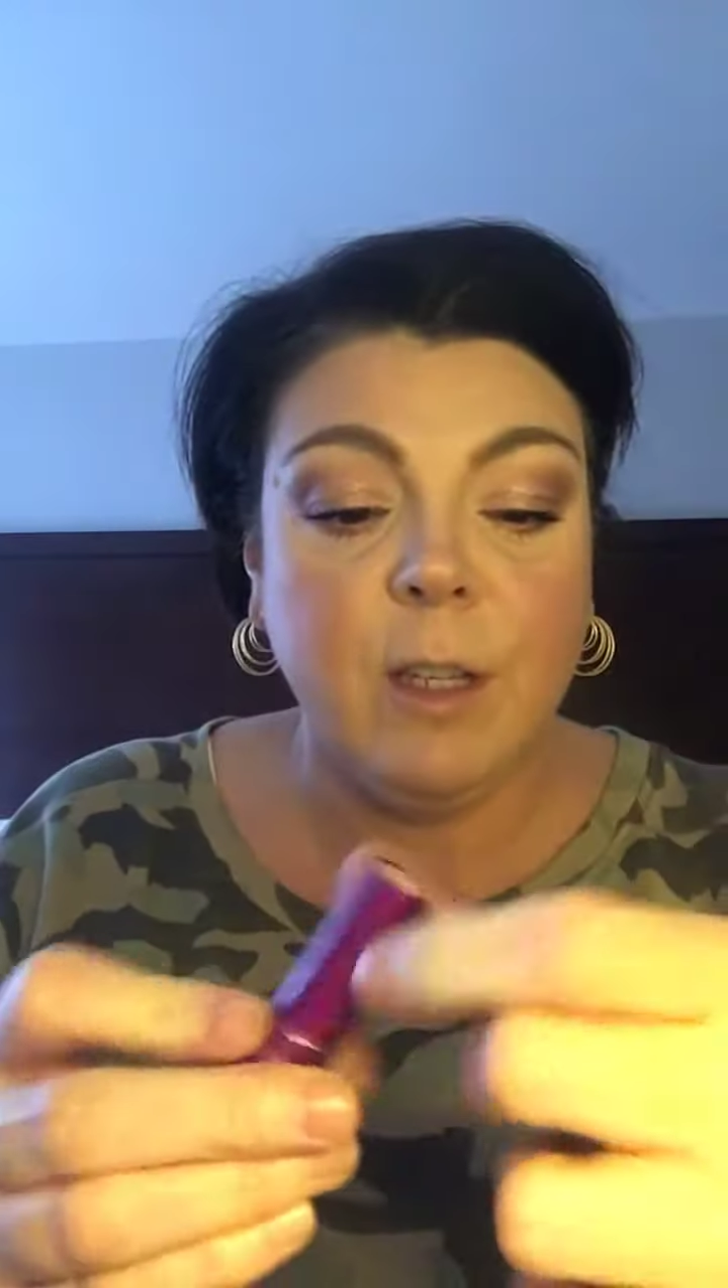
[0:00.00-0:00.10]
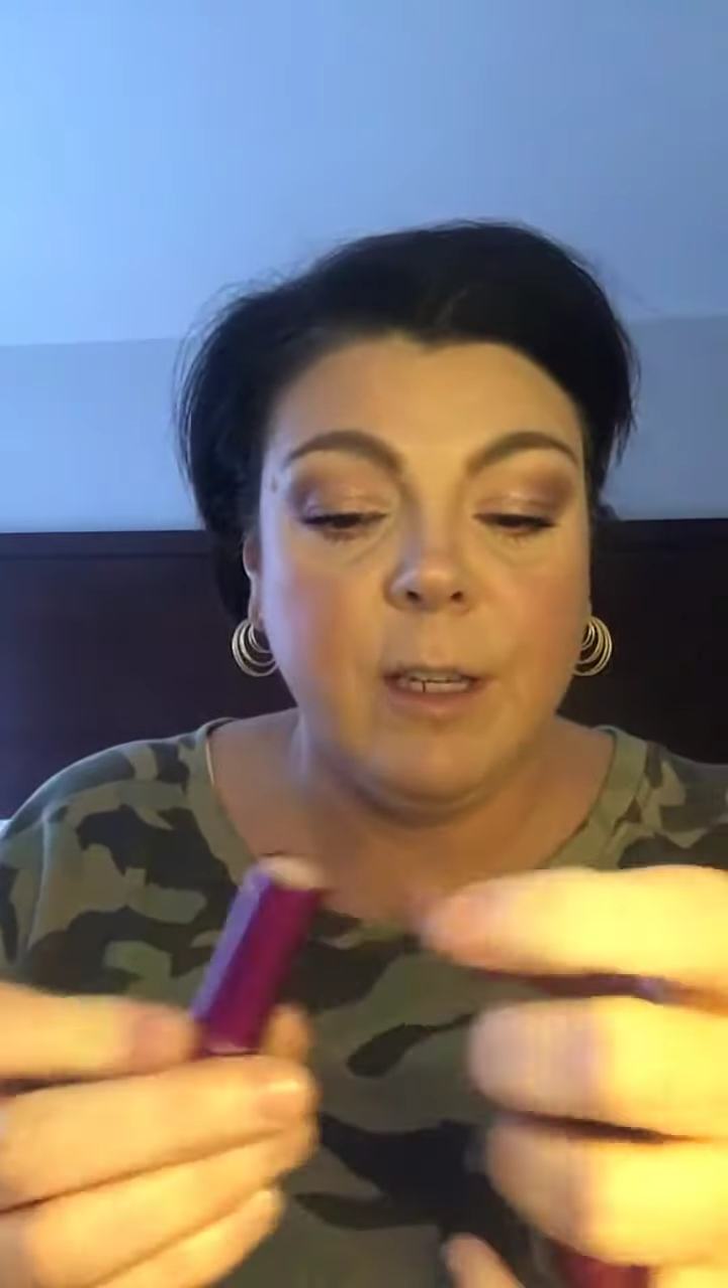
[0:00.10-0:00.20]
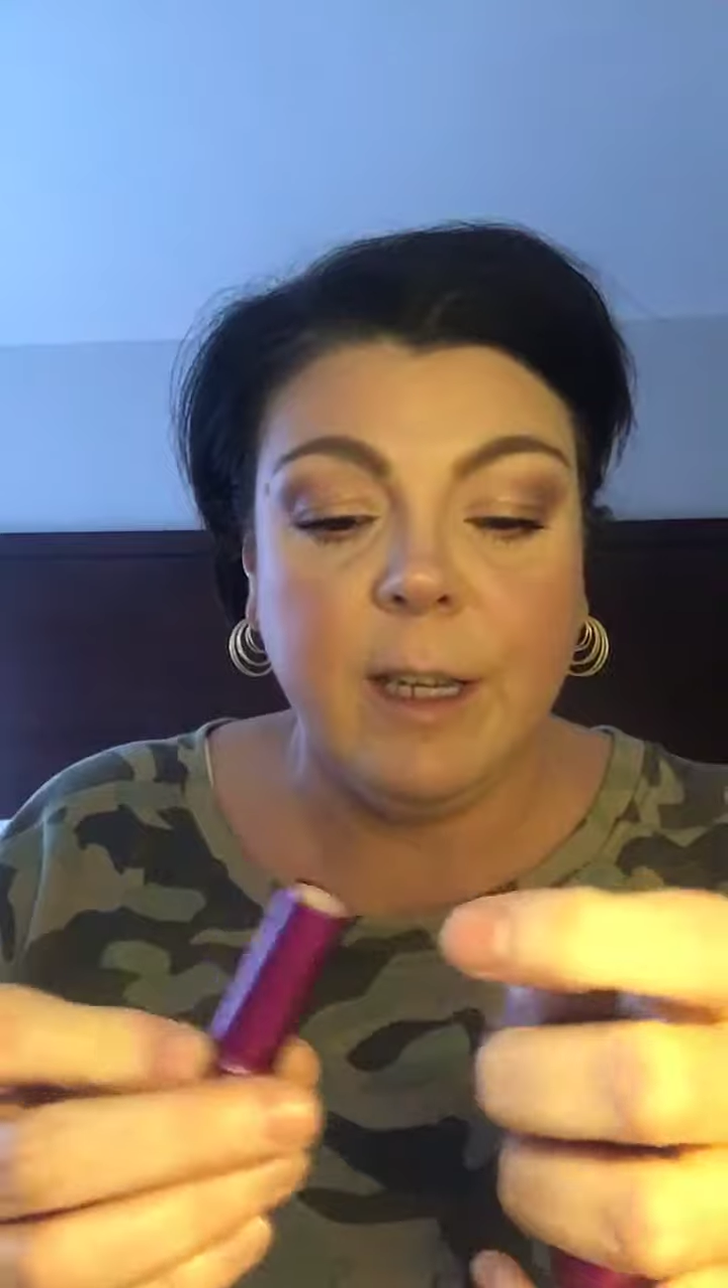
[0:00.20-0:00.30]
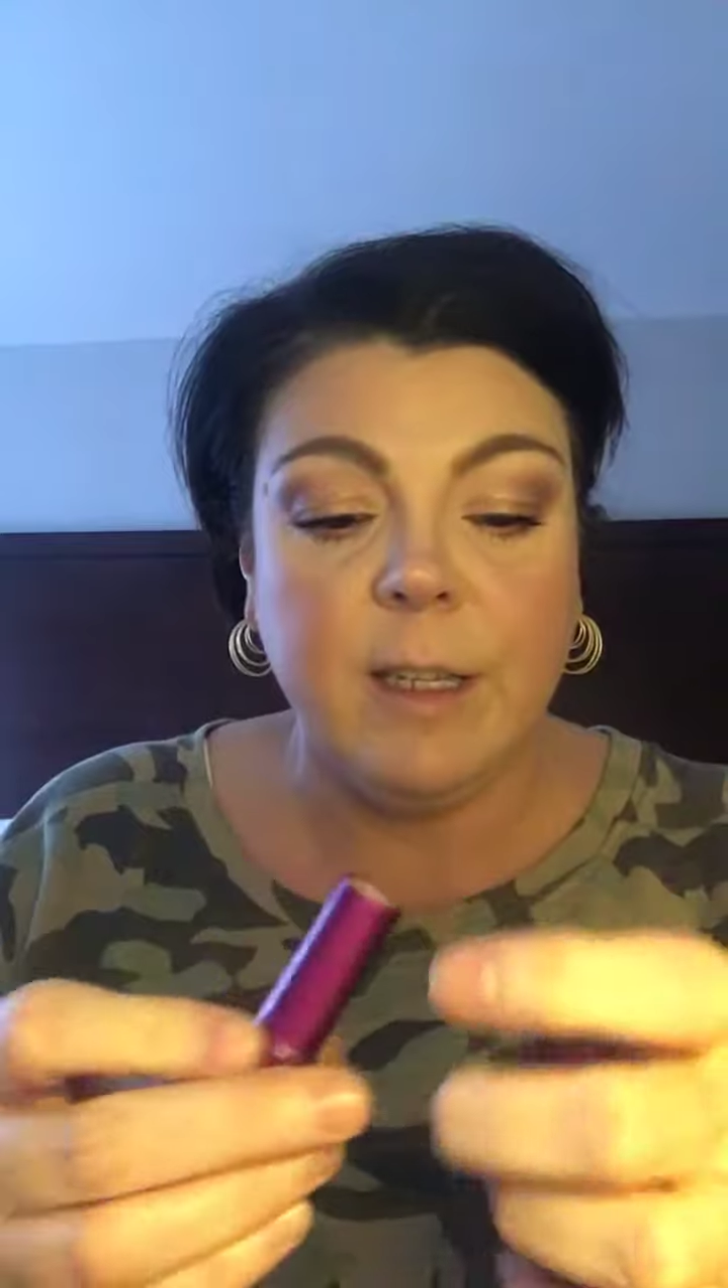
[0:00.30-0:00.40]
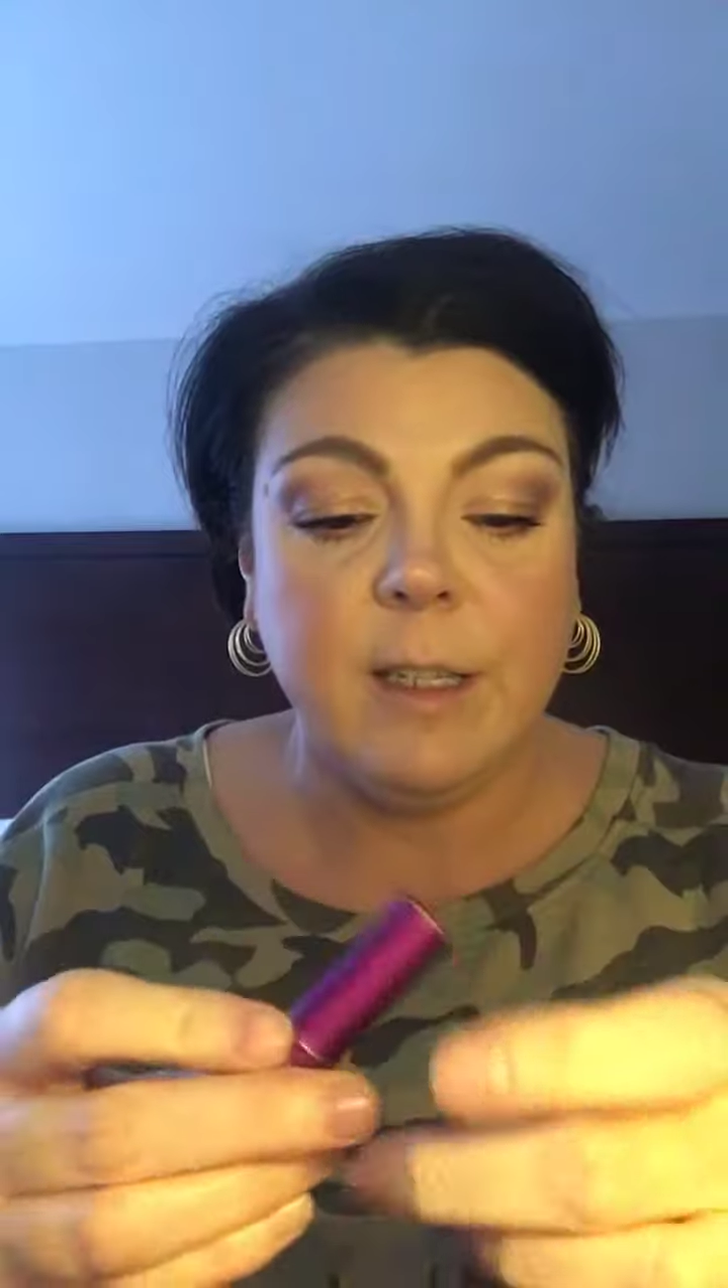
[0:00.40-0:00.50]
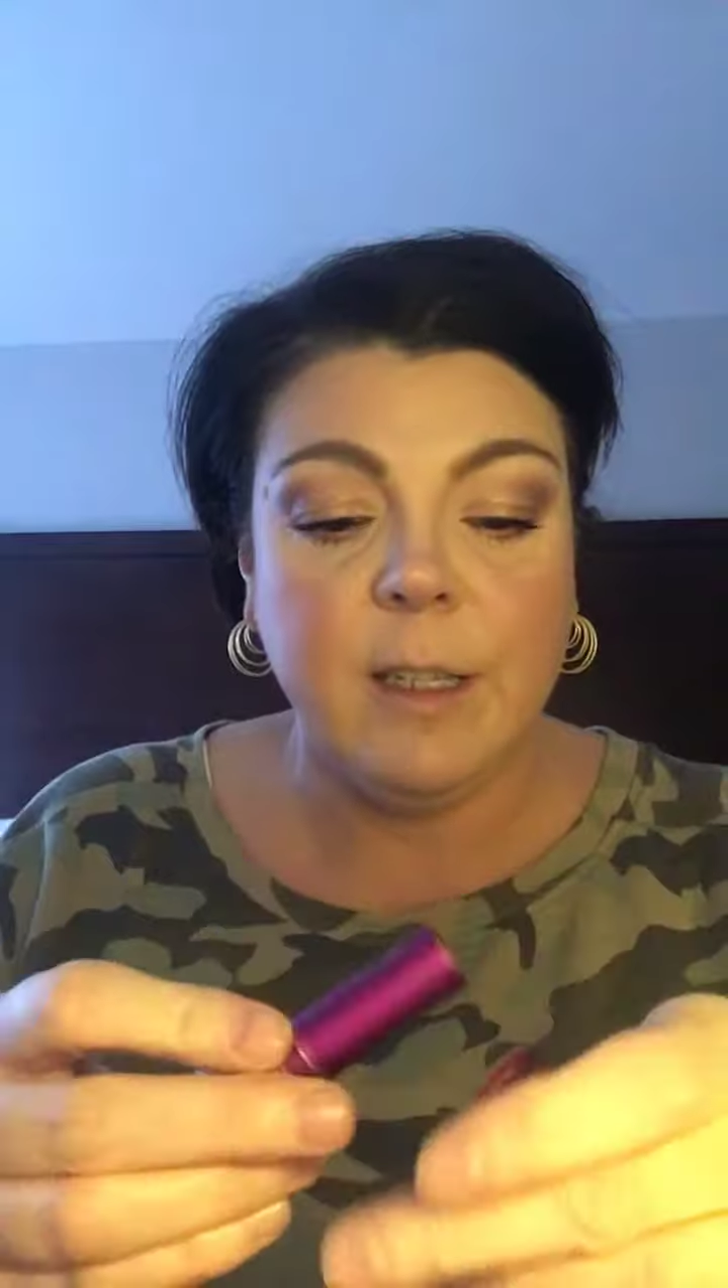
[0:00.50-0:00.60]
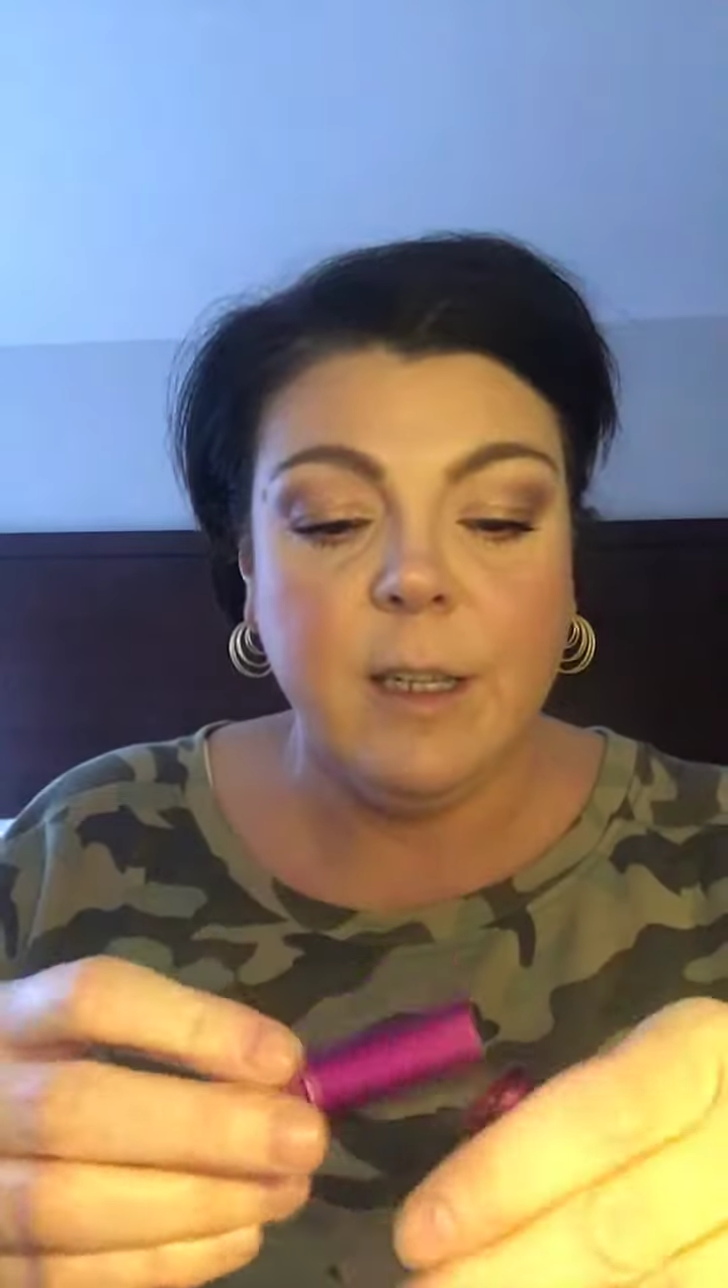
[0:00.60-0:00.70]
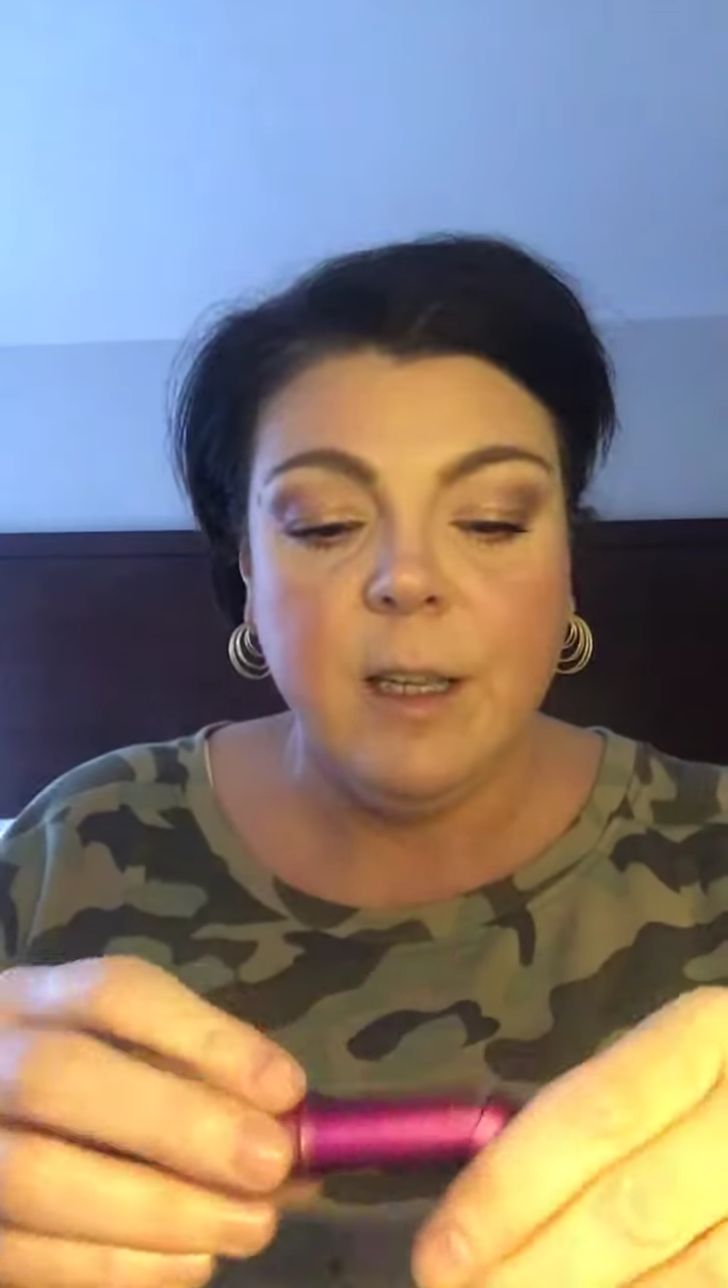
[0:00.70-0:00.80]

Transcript: nice.